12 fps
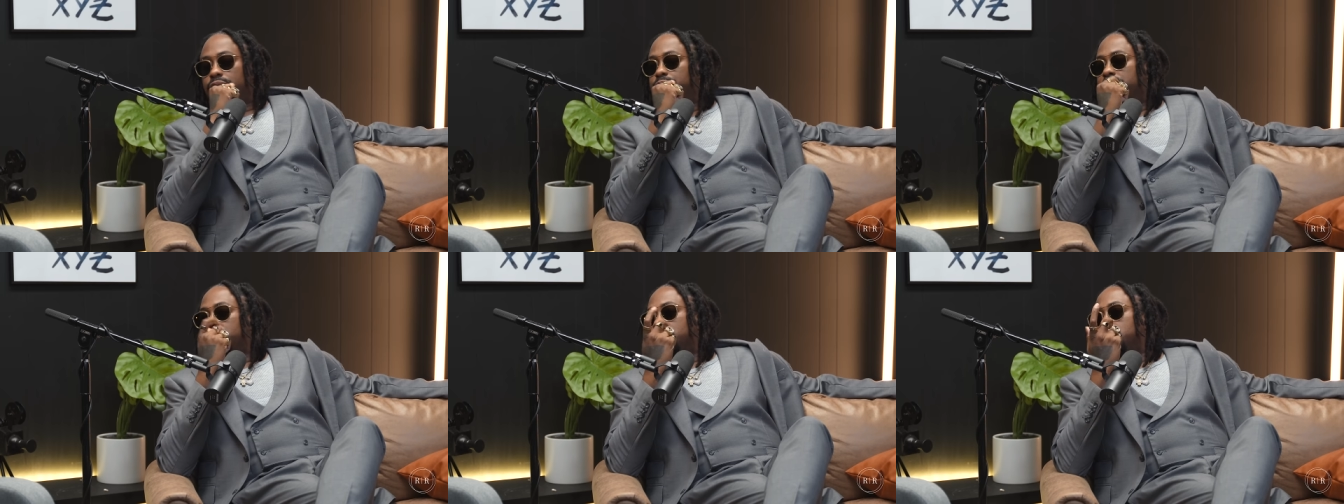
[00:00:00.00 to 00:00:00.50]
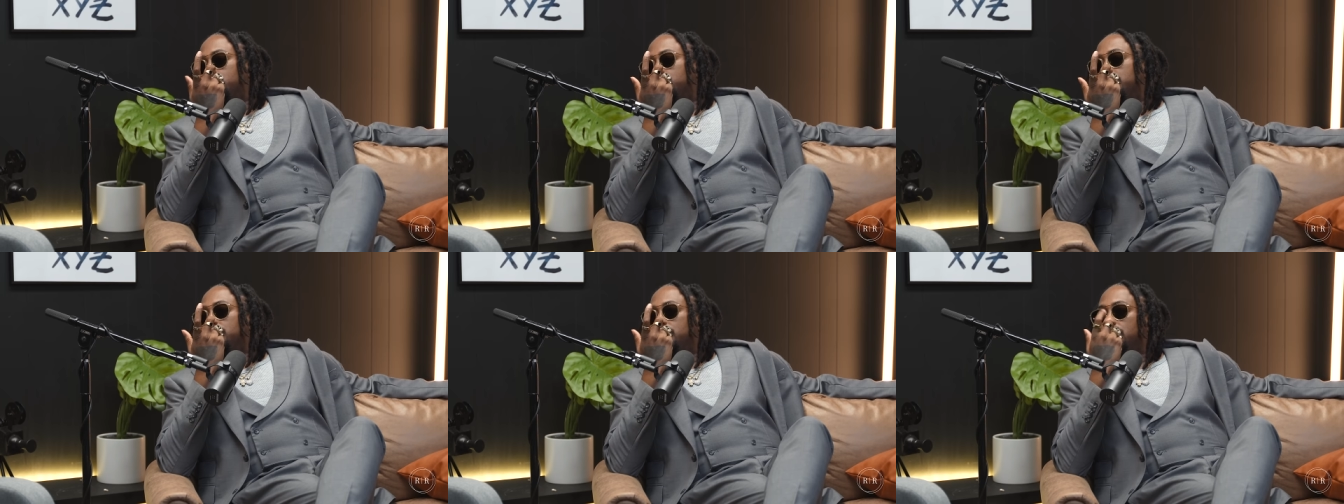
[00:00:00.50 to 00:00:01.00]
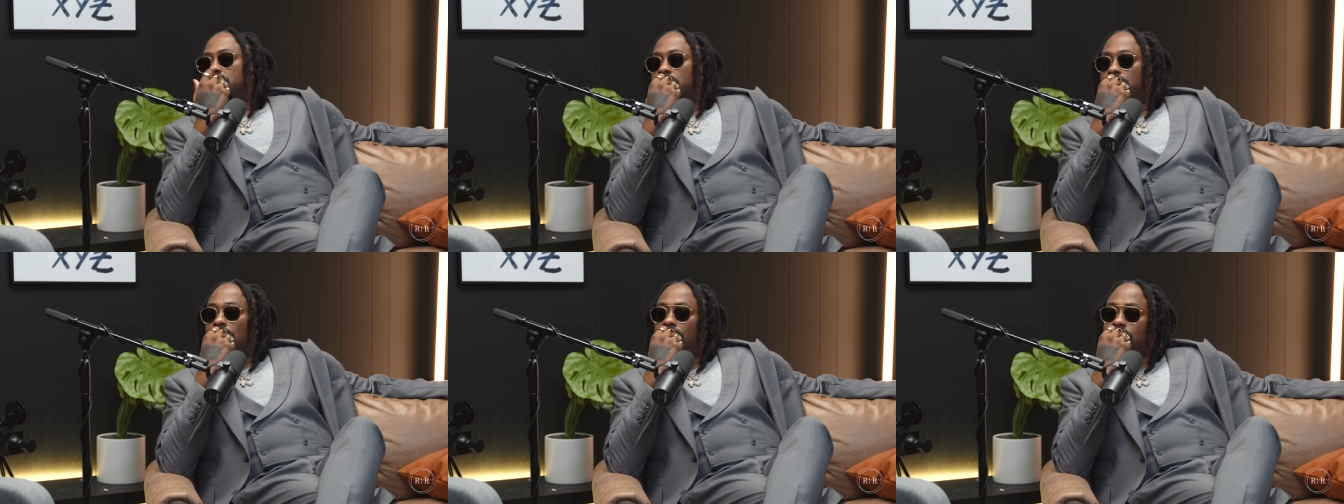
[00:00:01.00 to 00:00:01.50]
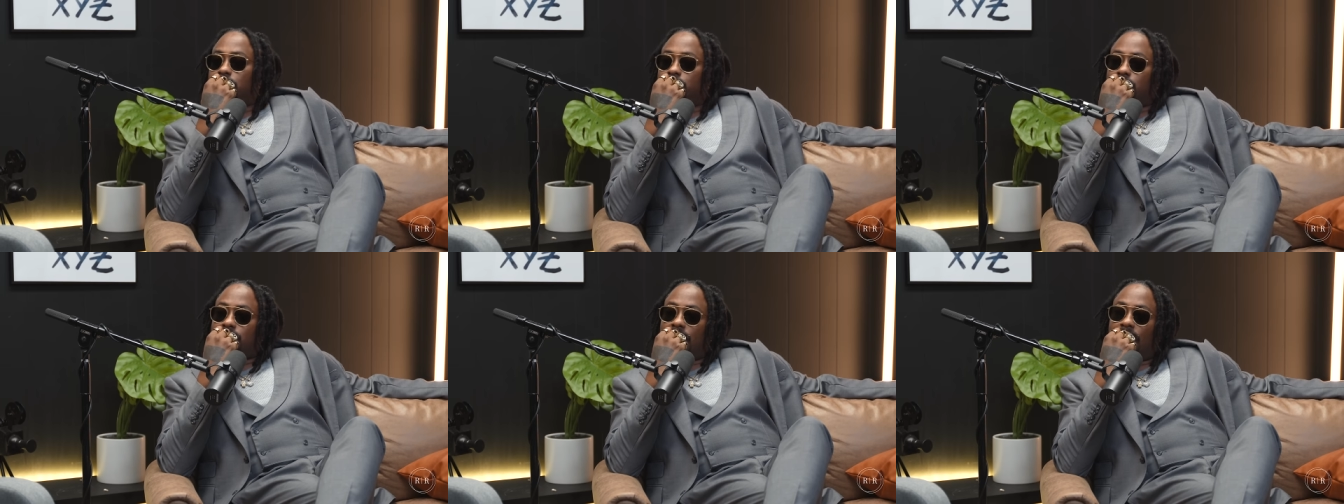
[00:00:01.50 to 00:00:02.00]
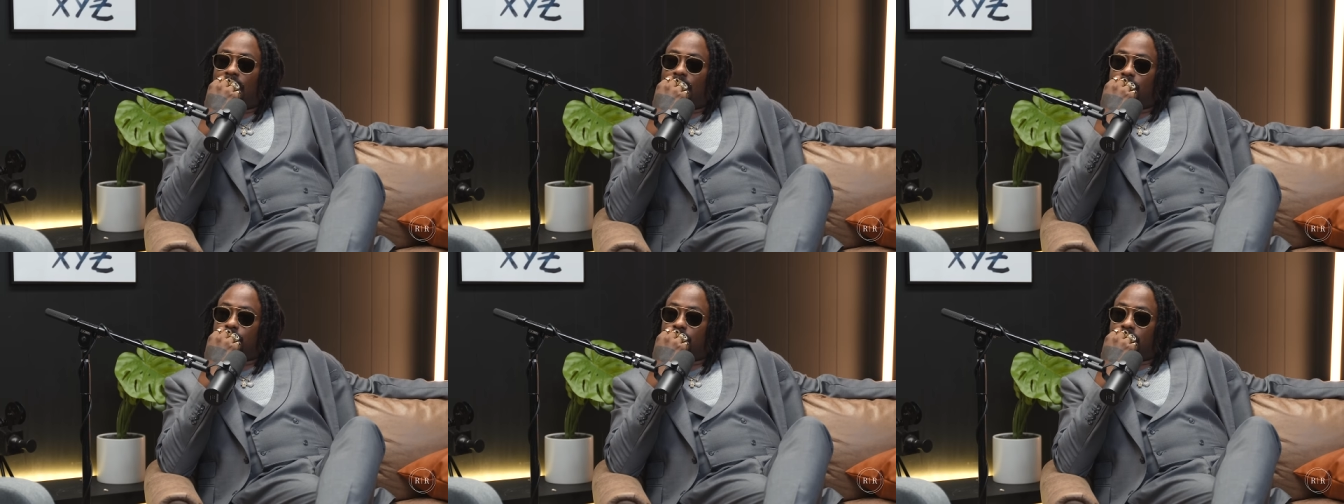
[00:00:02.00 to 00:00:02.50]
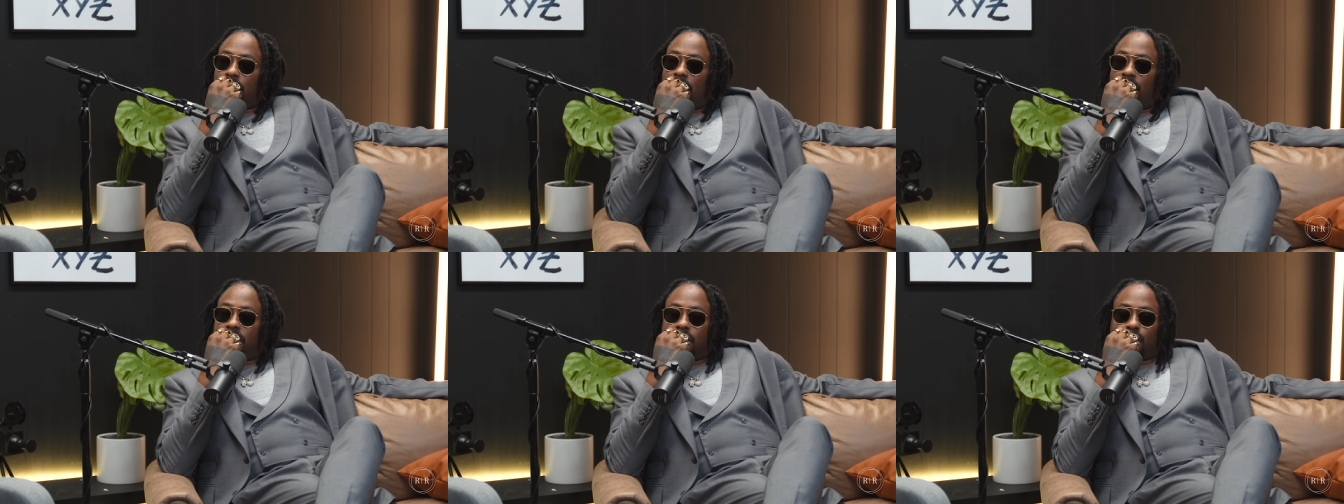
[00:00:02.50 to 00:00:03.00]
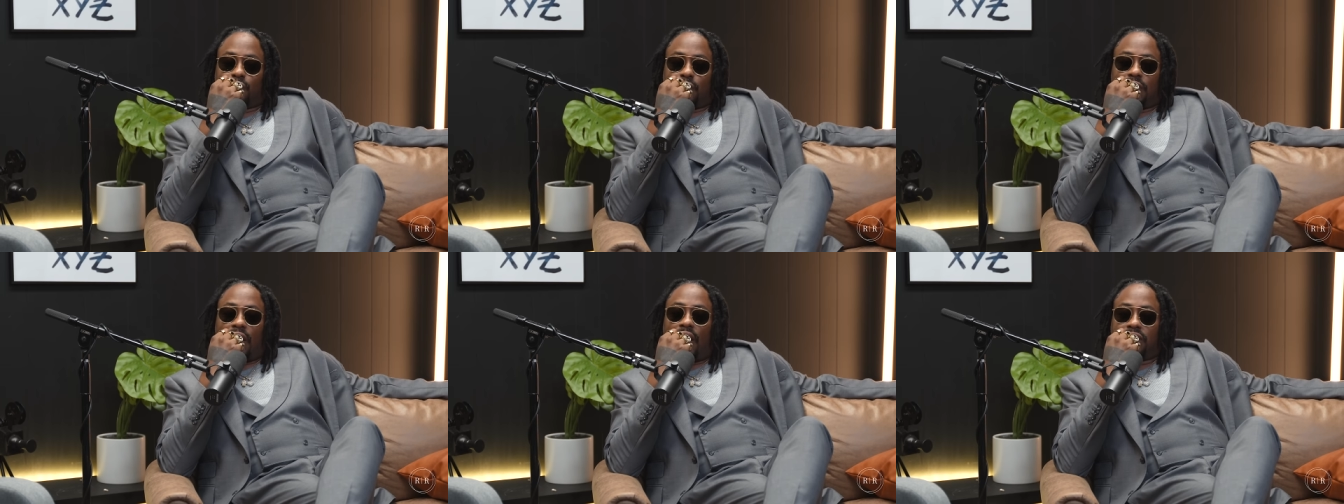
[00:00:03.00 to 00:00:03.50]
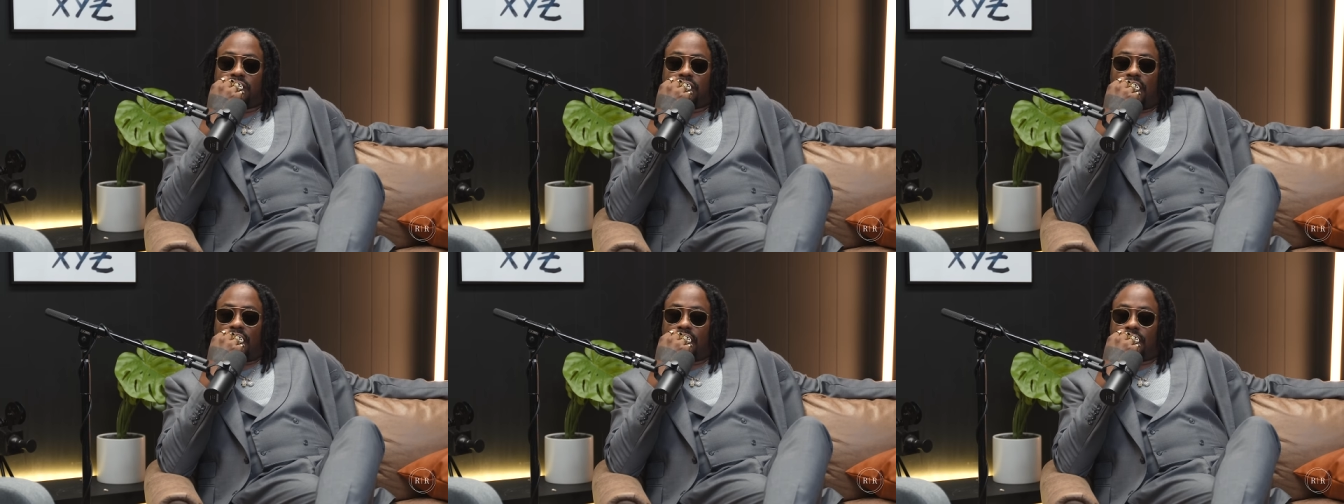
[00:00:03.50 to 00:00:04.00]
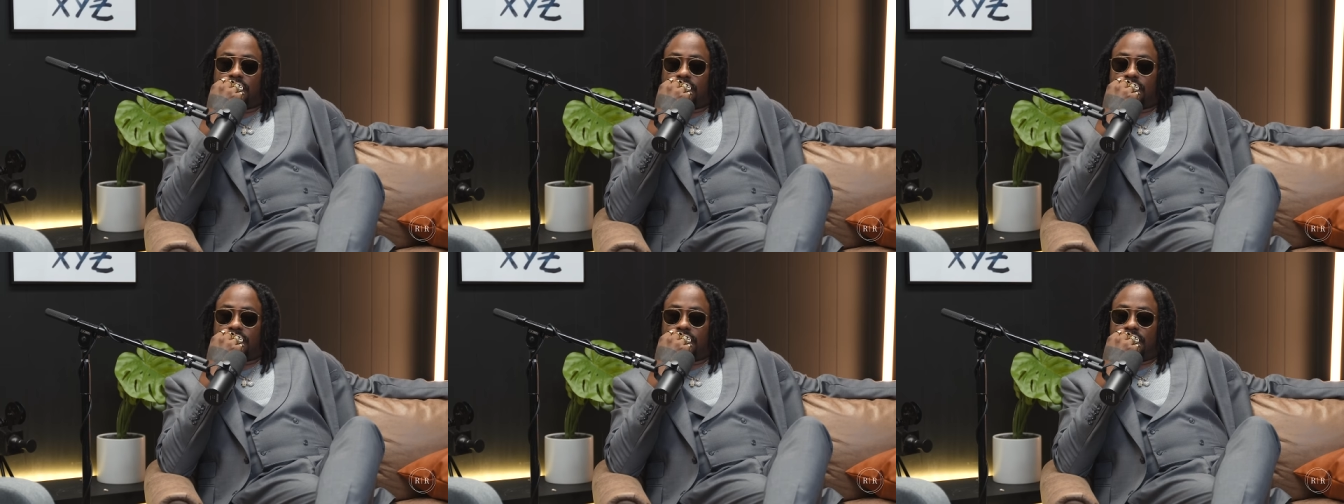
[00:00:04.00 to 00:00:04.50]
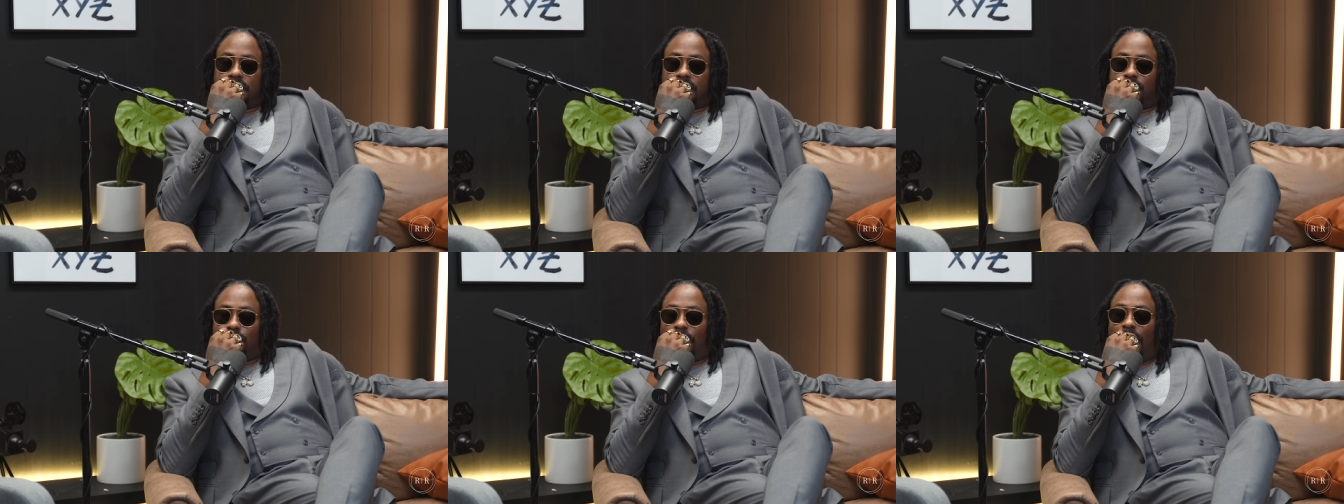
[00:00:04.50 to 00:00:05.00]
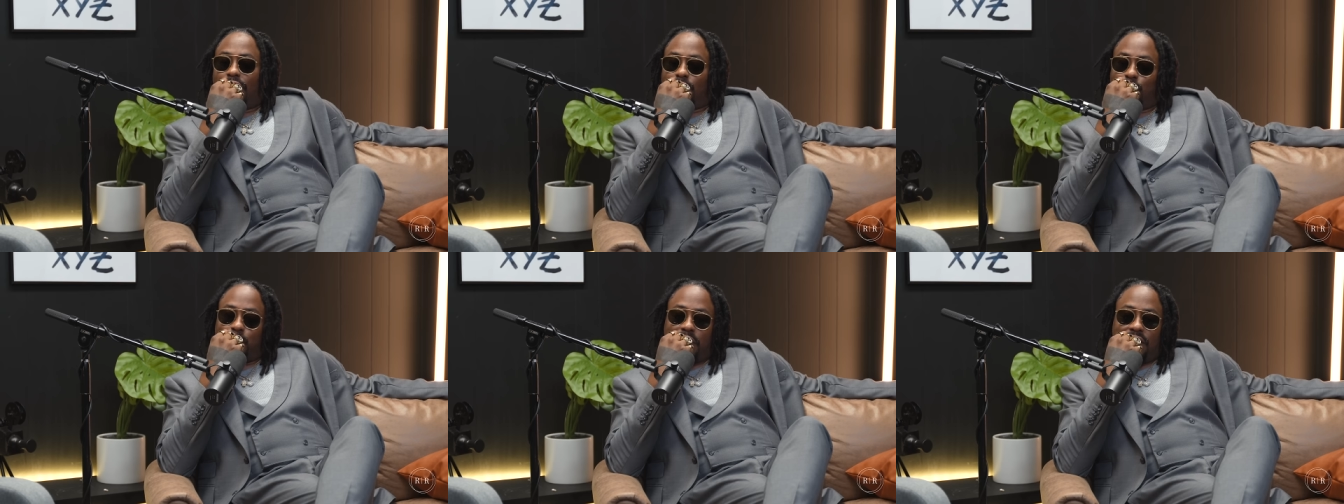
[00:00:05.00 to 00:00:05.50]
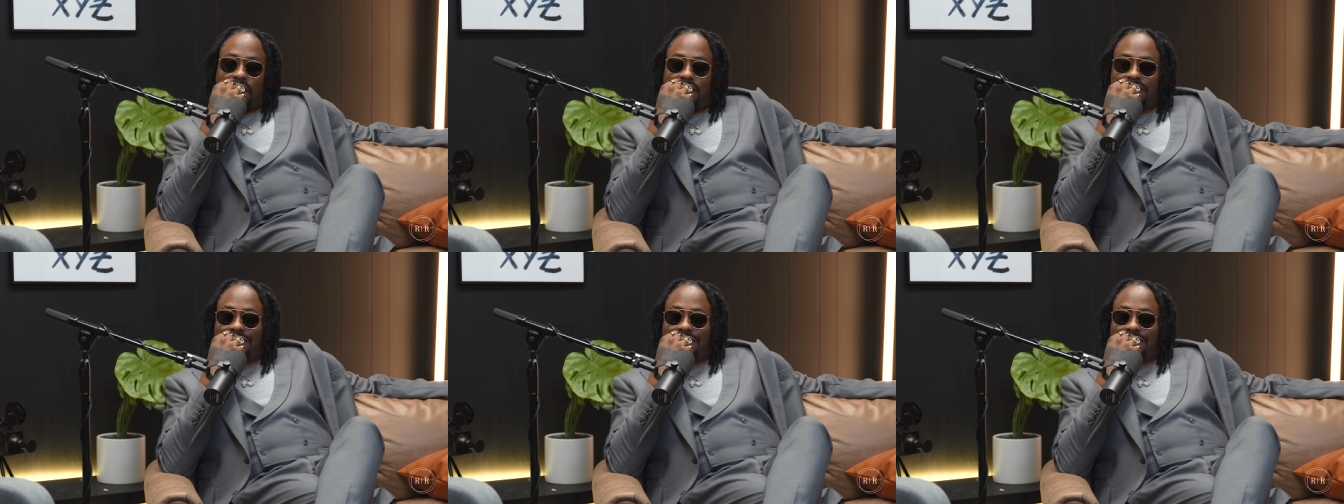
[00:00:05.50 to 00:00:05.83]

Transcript: But it's just really just the concept of time and just realizing like the value in it.